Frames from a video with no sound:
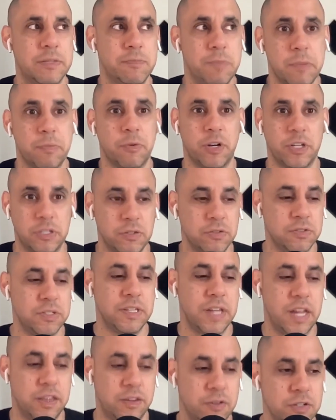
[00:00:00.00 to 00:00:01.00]
People are using
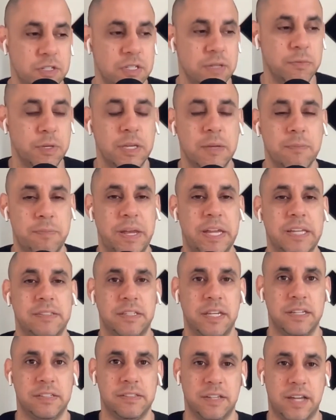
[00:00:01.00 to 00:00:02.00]
that 13 million base
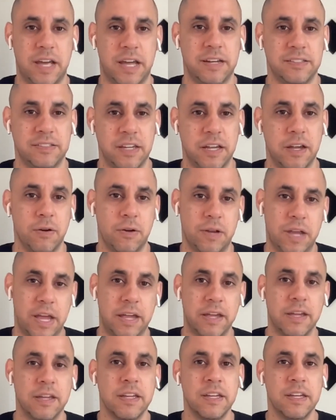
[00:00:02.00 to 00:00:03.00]
case to kind of say,
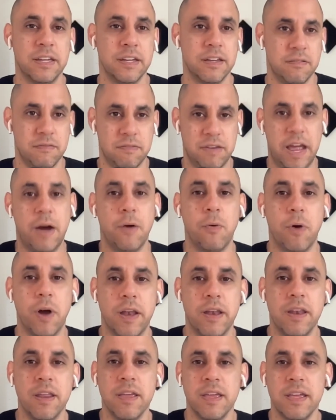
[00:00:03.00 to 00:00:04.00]
okay, now what?